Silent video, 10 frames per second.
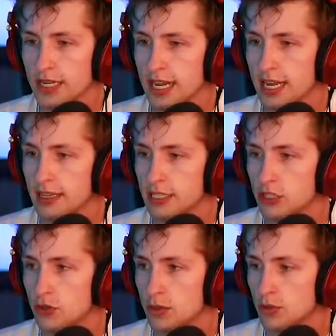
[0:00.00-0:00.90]
a day. Let's
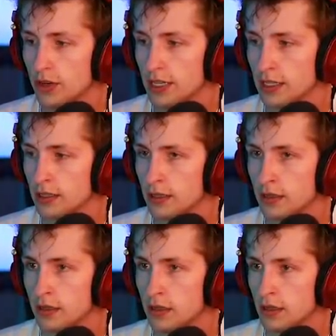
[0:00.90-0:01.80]
do some training.
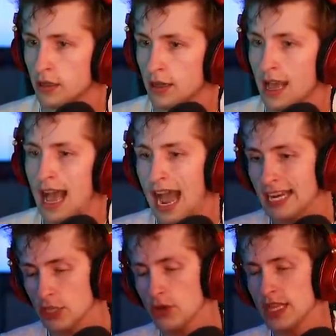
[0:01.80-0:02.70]
I don't